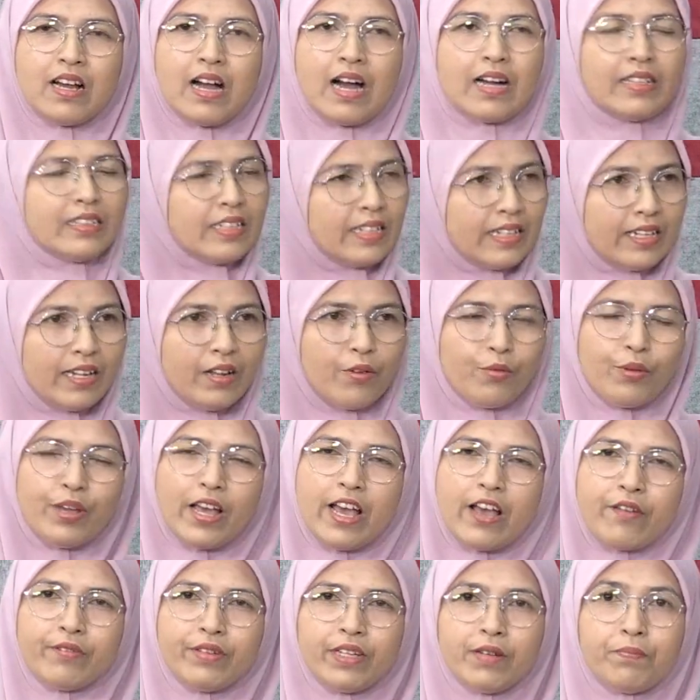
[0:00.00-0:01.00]
Other than that, we
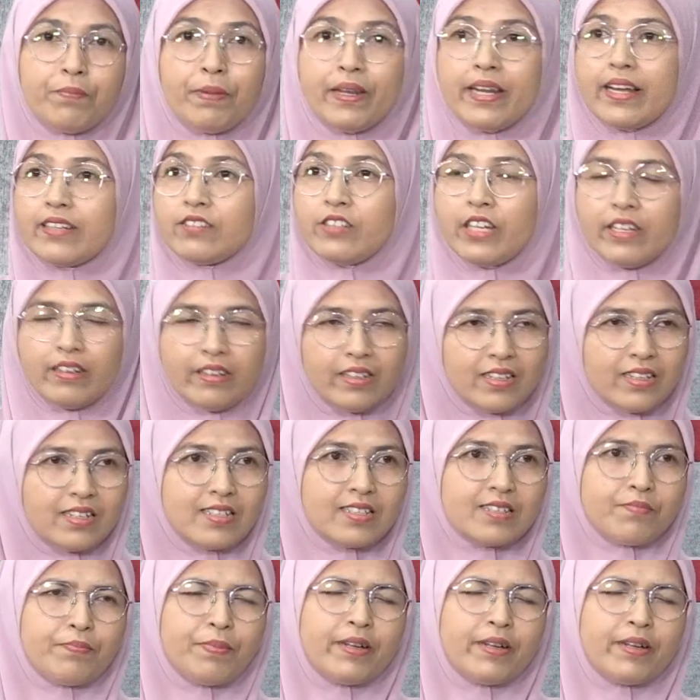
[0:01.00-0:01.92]
have the pediatric nurse.